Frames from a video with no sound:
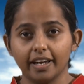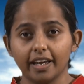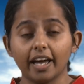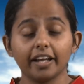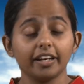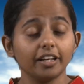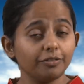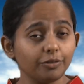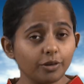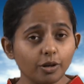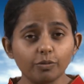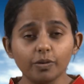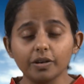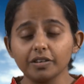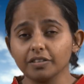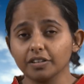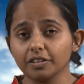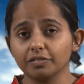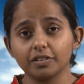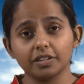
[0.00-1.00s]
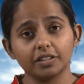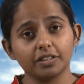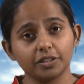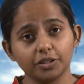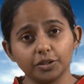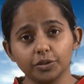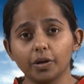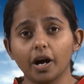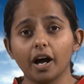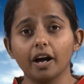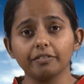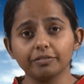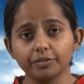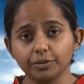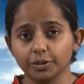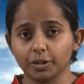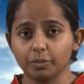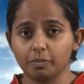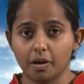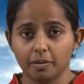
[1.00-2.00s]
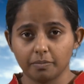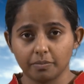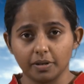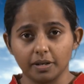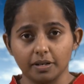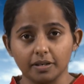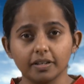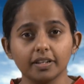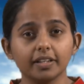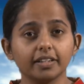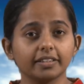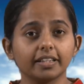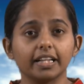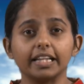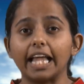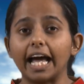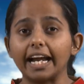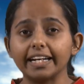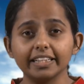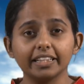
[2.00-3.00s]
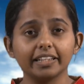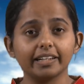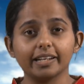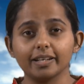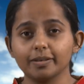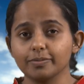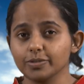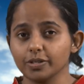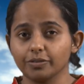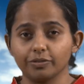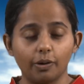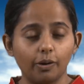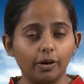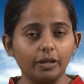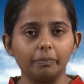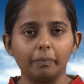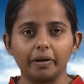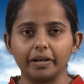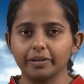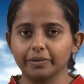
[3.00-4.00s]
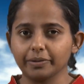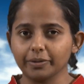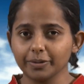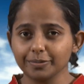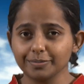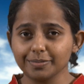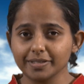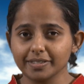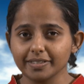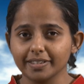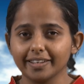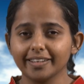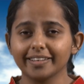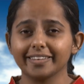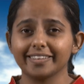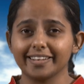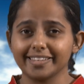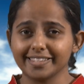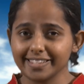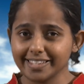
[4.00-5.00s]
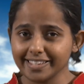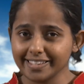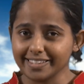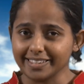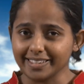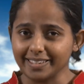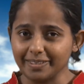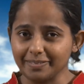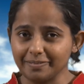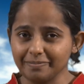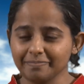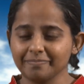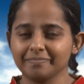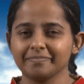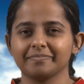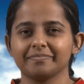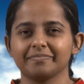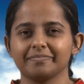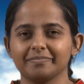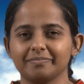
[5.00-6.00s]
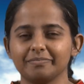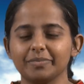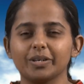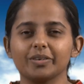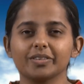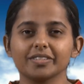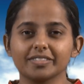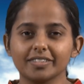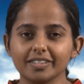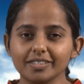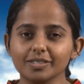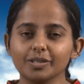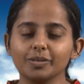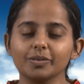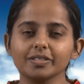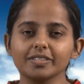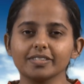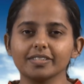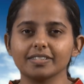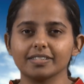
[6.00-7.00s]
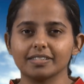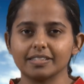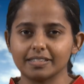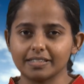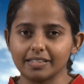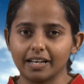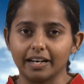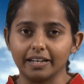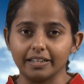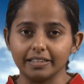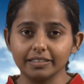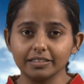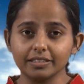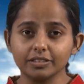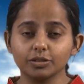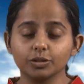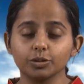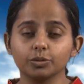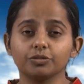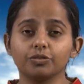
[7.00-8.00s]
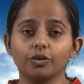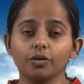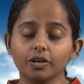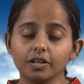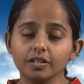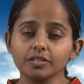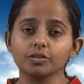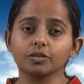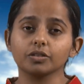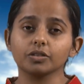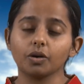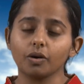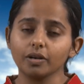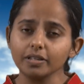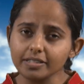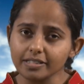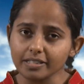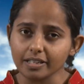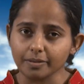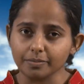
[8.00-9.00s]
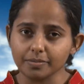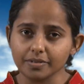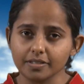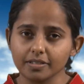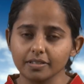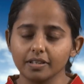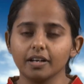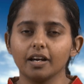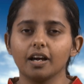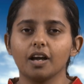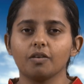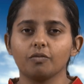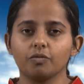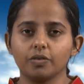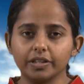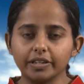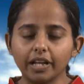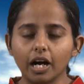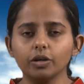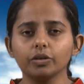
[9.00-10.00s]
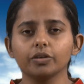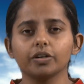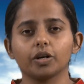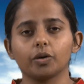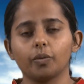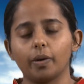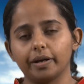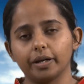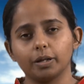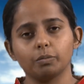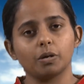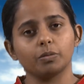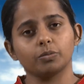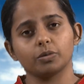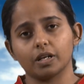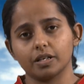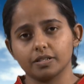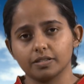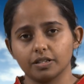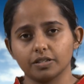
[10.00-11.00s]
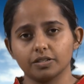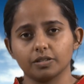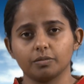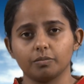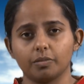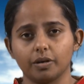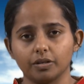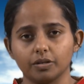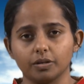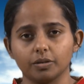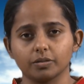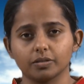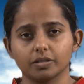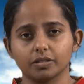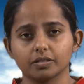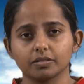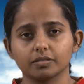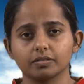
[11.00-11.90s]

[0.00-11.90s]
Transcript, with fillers: And if you're wondering whether you have to remember the Latin names of all microbes, rest easy because this course is designed to focus on concepts without requiring memorization by rote.